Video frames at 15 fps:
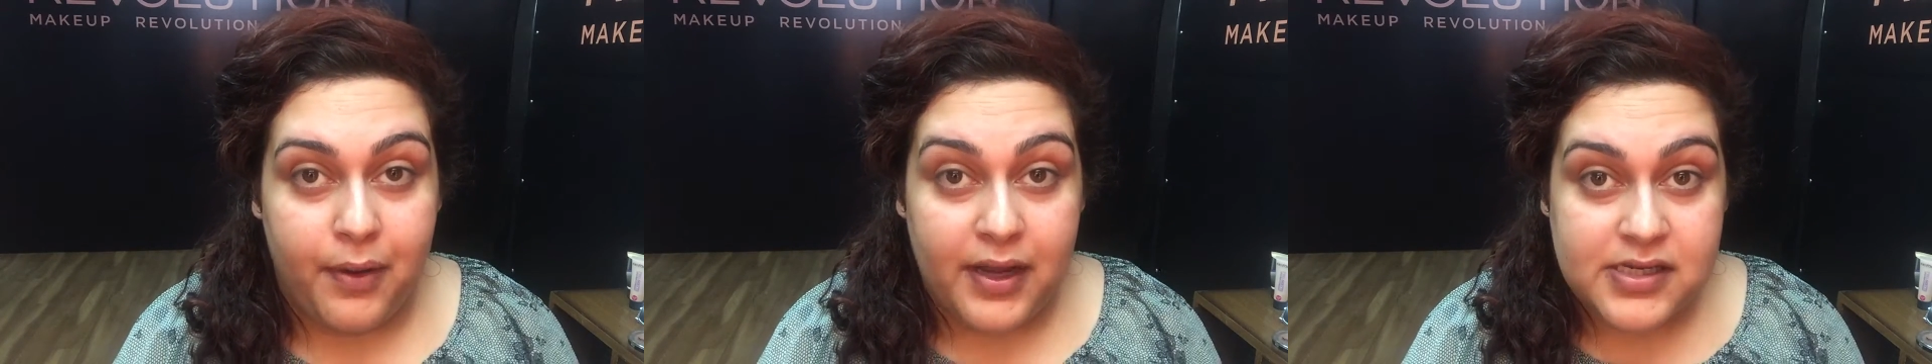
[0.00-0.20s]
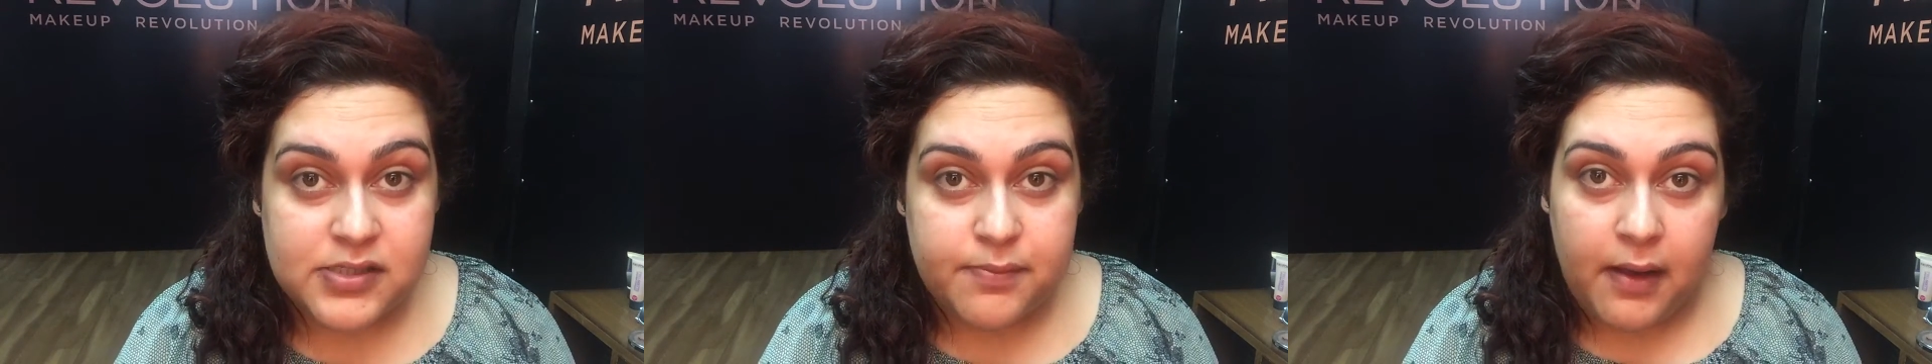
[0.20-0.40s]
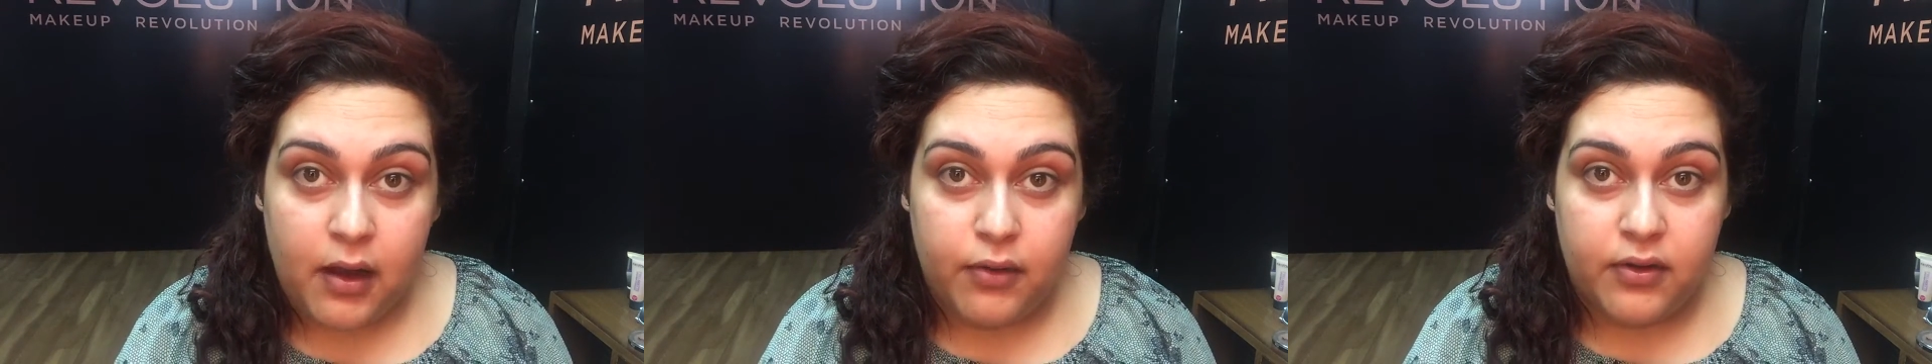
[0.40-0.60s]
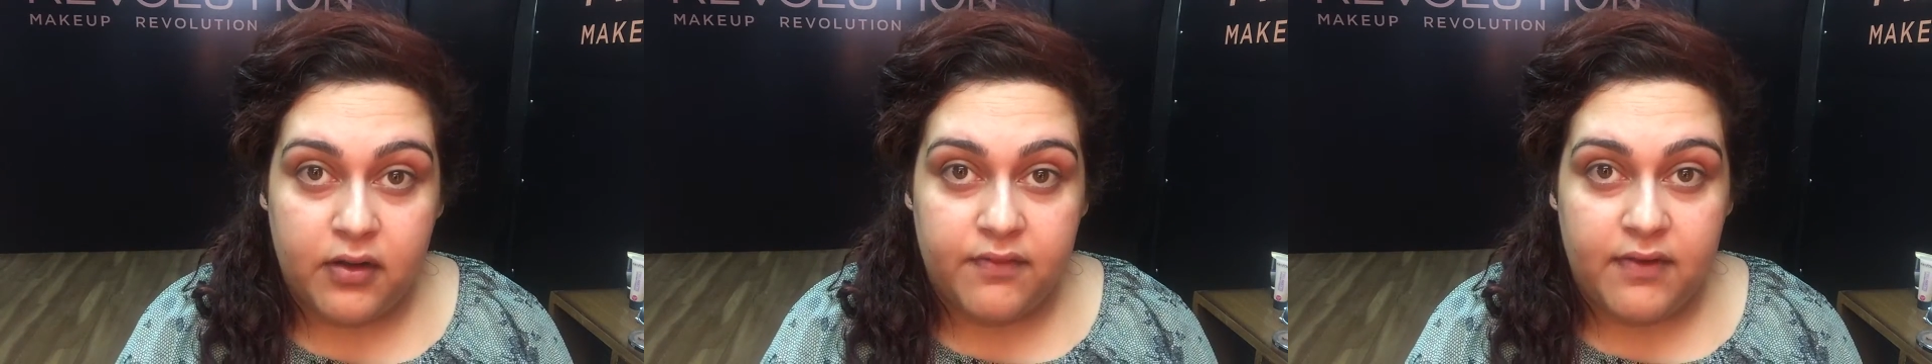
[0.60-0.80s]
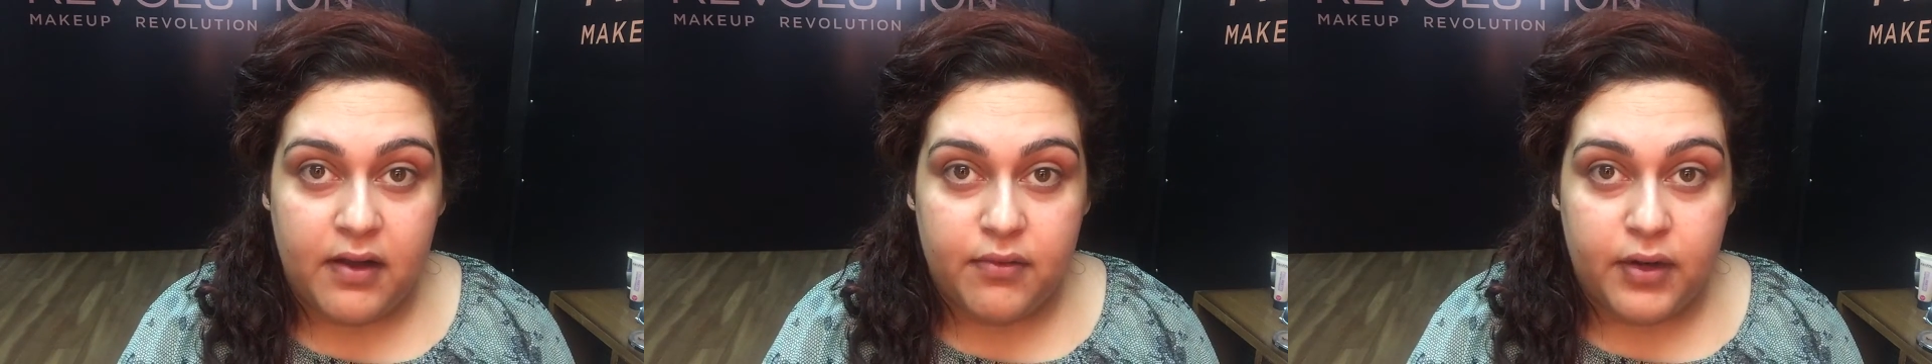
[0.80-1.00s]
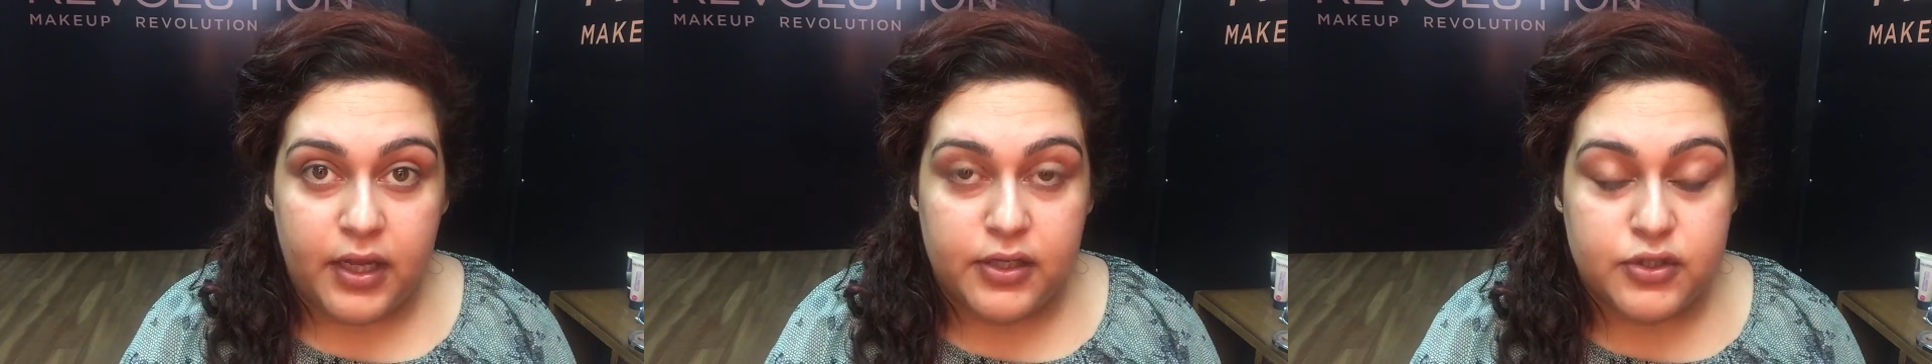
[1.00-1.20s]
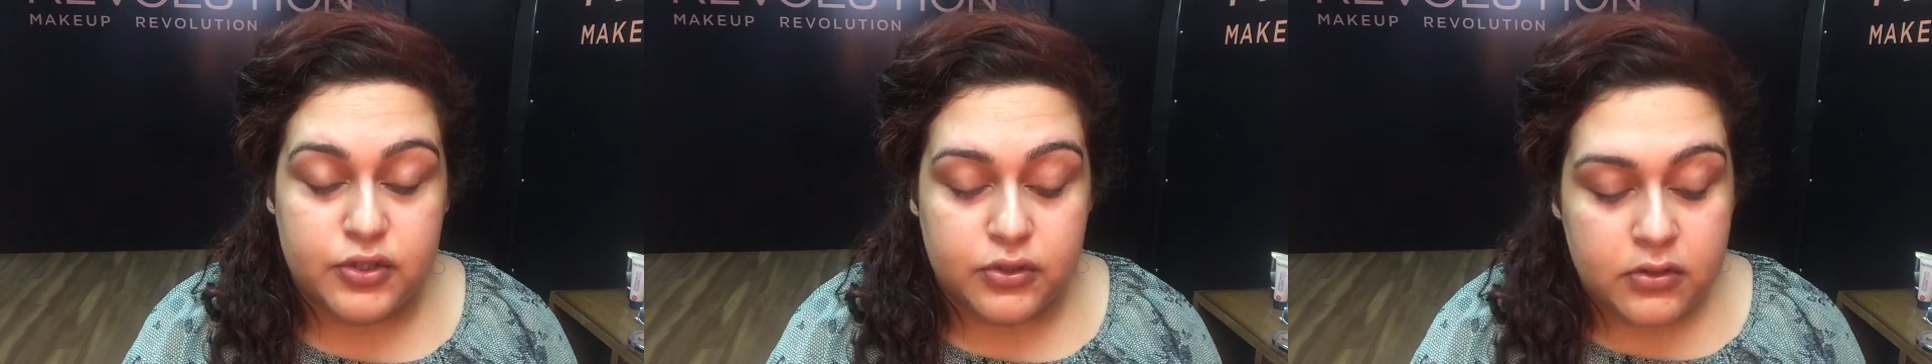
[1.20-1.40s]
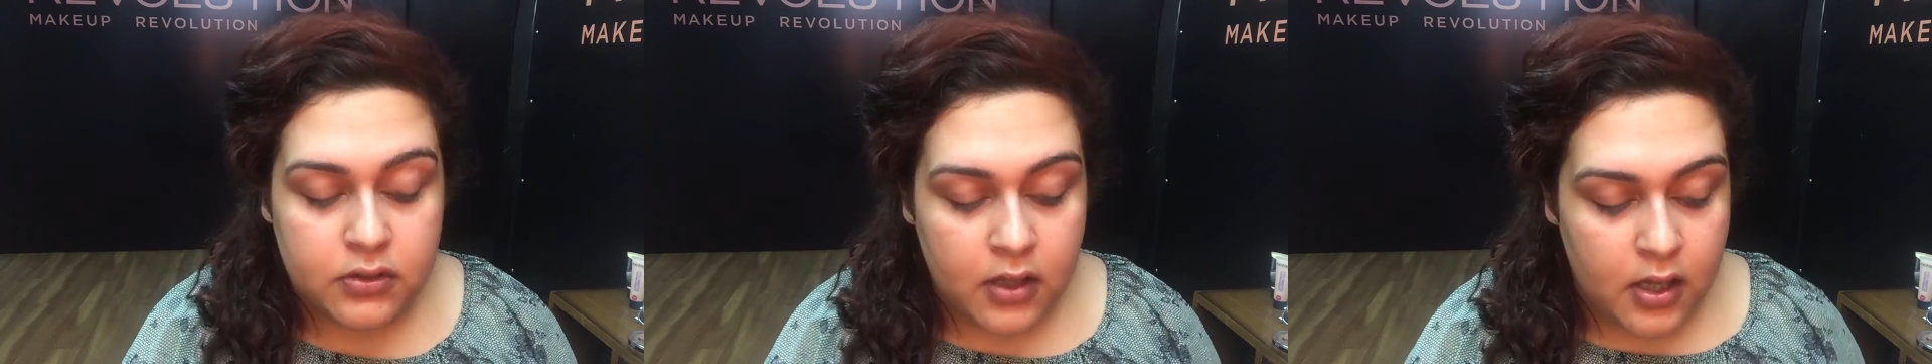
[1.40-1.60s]
pressed powder
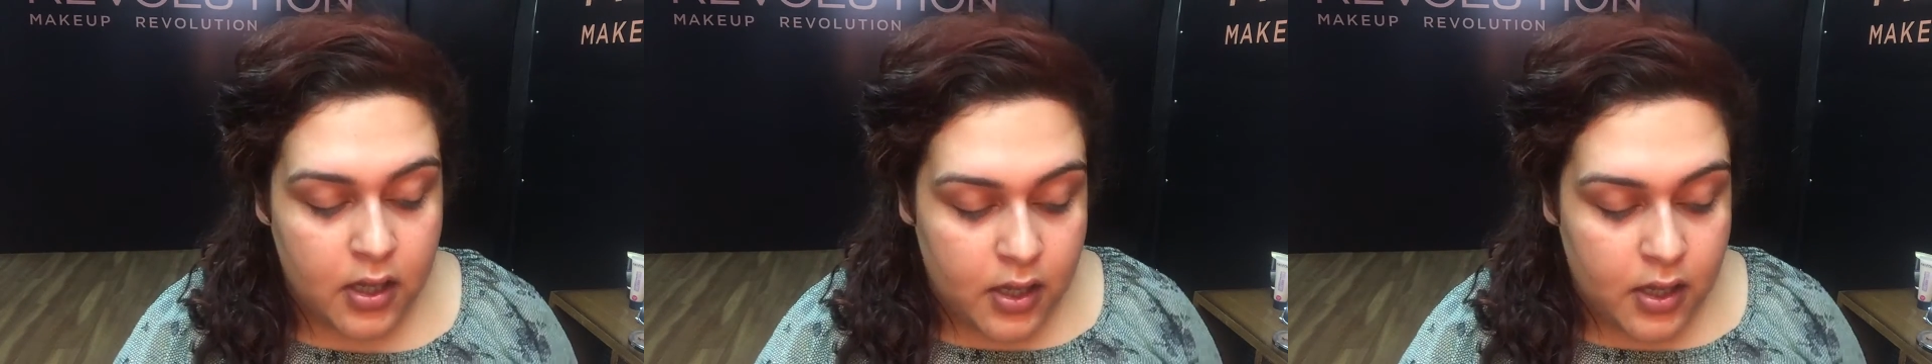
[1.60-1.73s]
foundation,